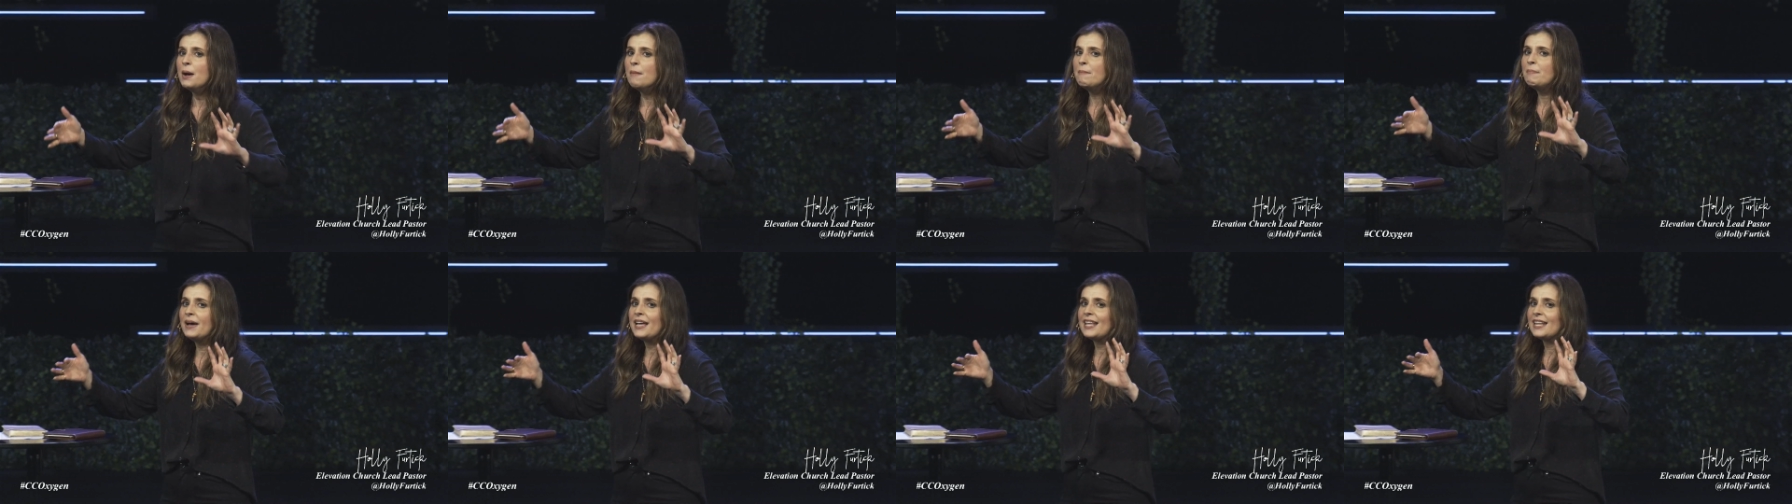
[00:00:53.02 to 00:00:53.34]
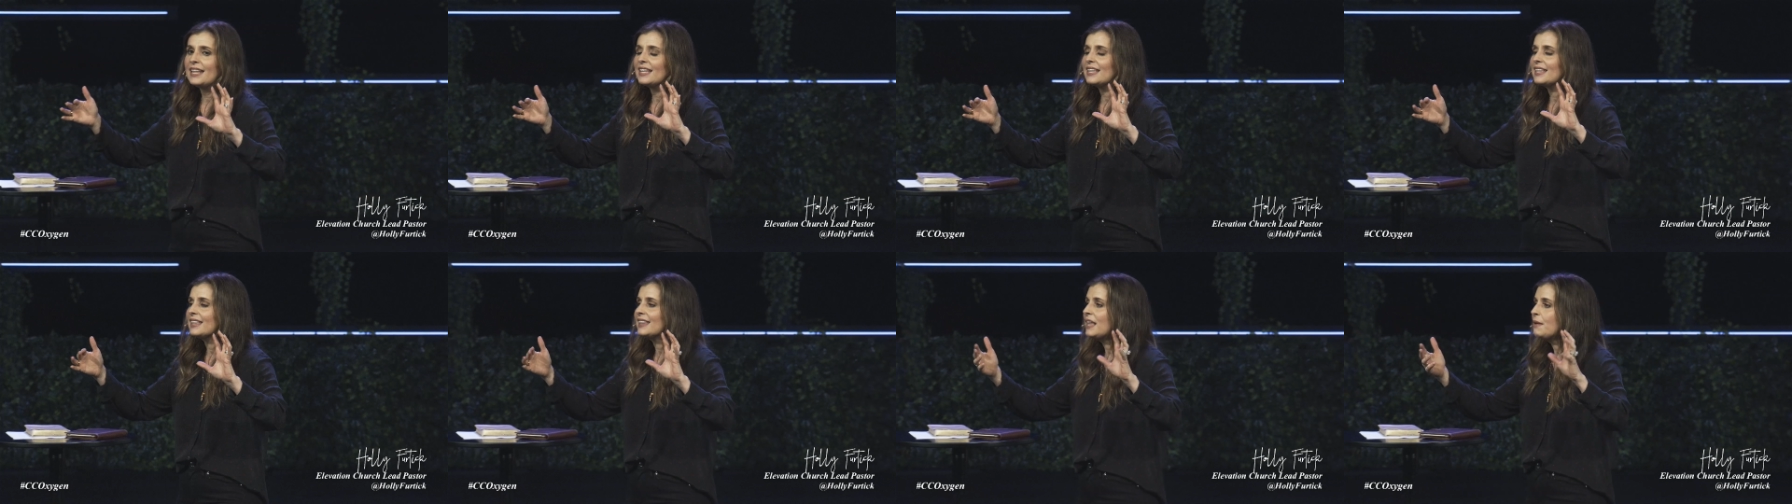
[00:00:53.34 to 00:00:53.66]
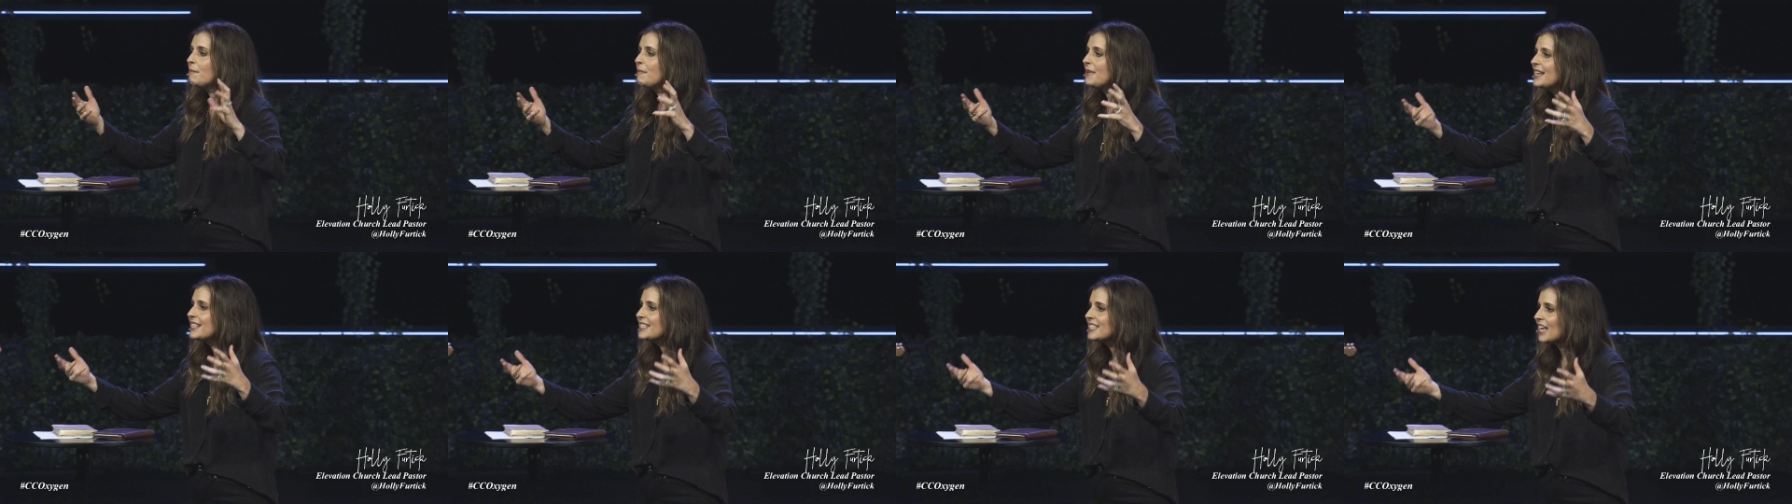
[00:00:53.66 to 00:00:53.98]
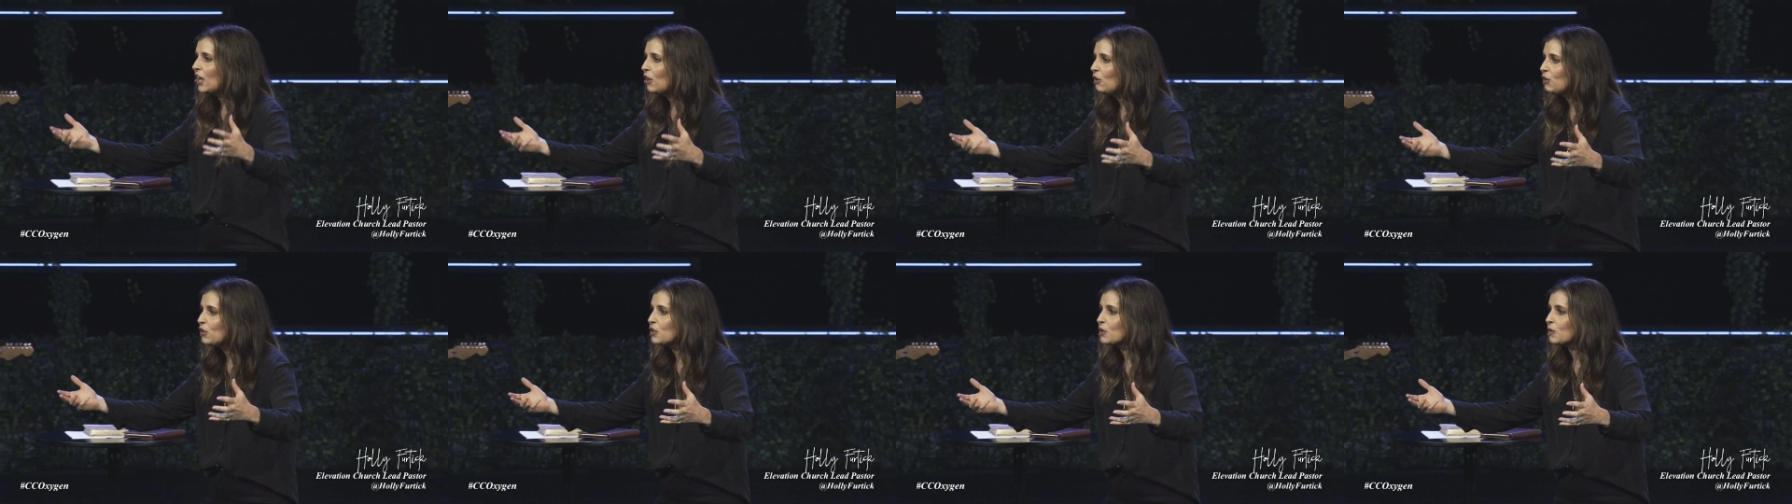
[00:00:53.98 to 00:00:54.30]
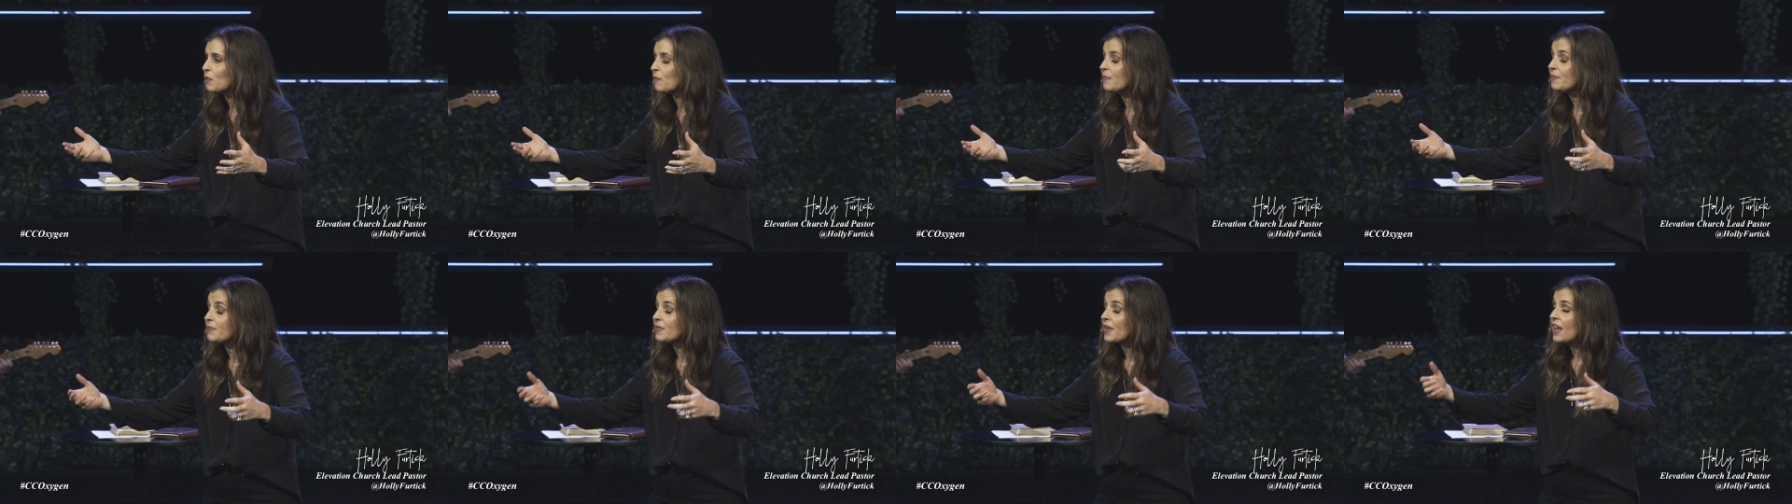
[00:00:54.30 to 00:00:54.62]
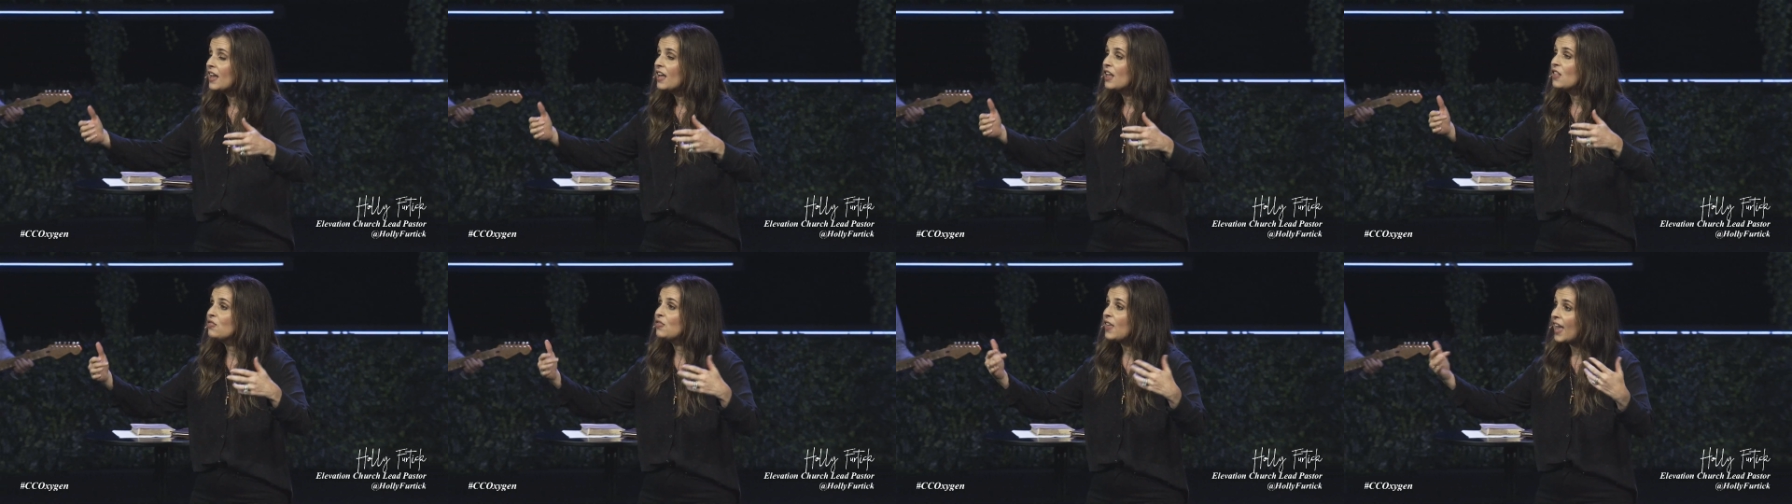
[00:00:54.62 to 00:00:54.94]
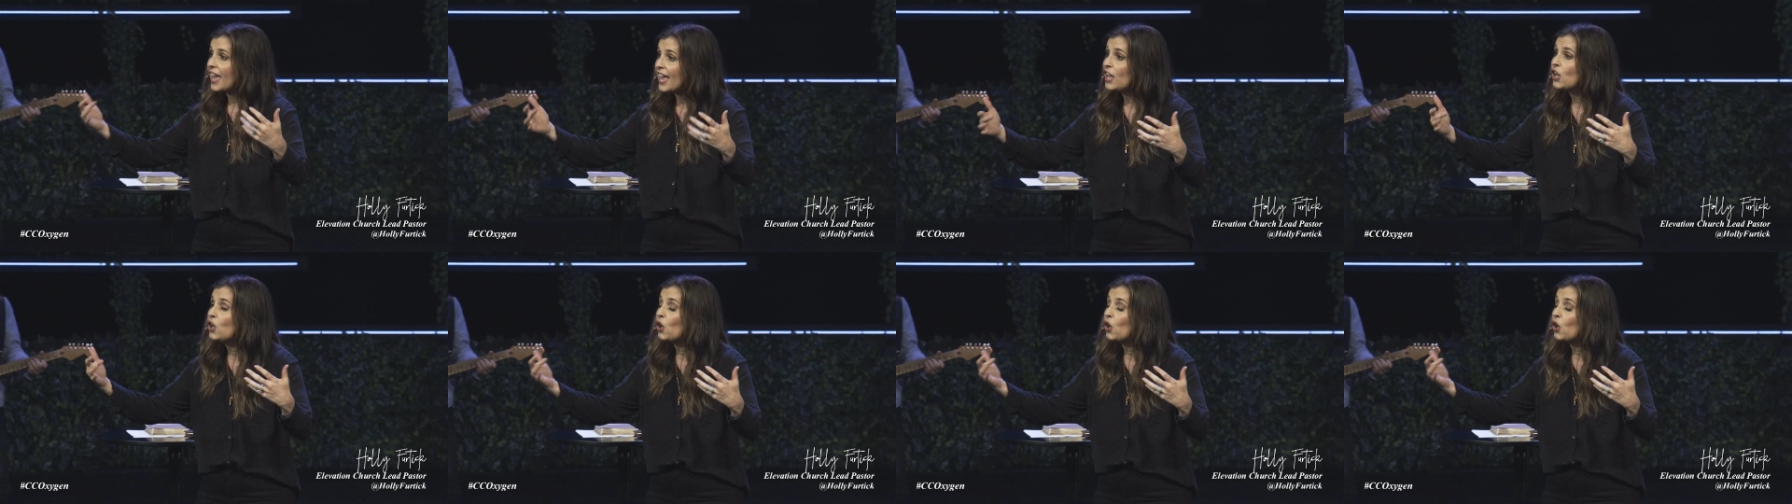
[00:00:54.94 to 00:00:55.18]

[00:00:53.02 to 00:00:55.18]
But let me tell you, they